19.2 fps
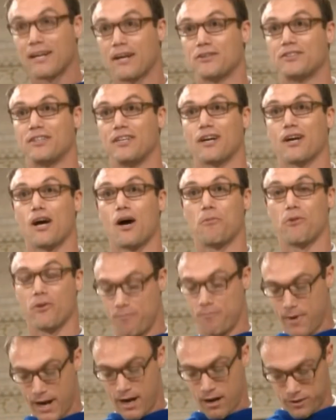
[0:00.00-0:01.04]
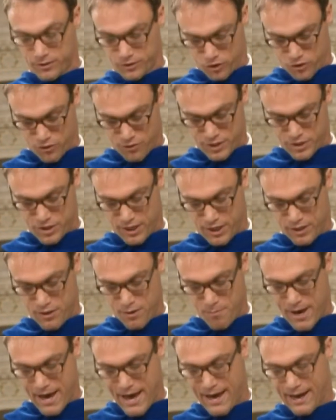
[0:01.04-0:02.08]
And I see a couple of parents cringing in
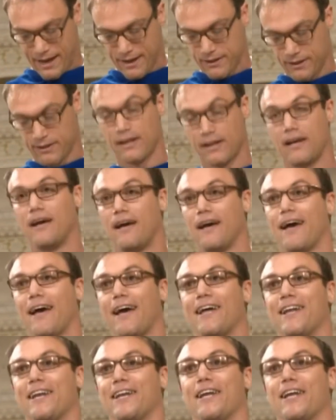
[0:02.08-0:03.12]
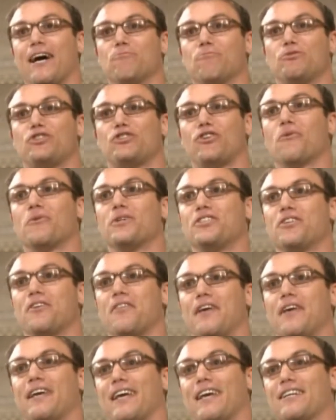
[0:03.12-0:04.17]
the back. And I'm sure what you're
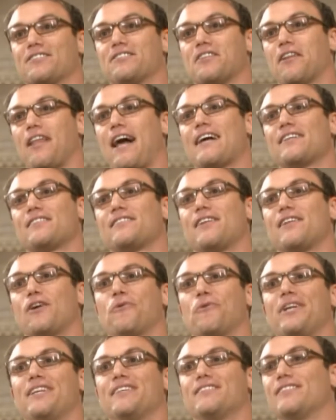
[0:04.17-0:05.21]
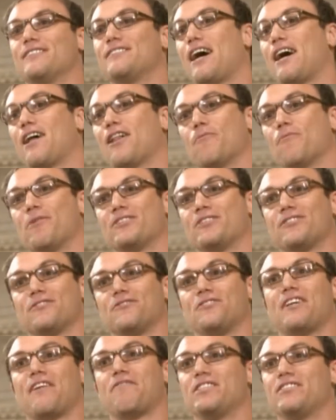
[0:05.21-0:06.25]
thinking is the last thing we need to tell a bunch
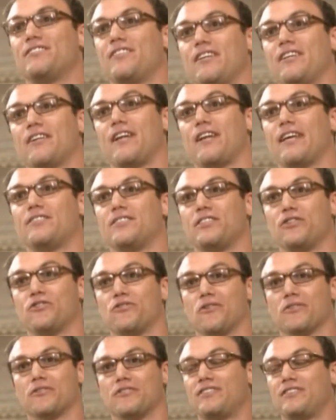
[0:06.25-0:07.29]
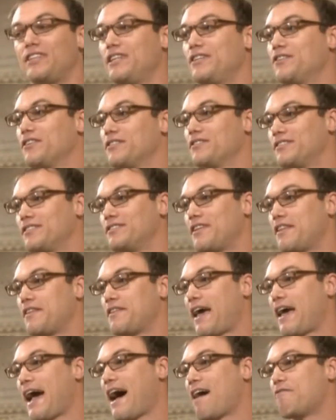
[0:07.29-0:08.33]
of 17 and 18 year old seniors is
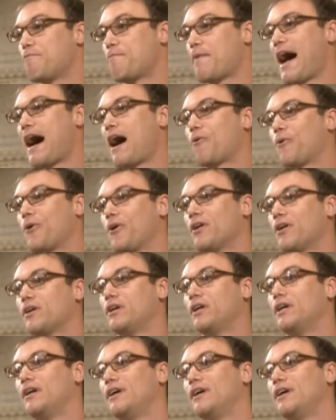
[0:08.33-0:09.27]
that they have power.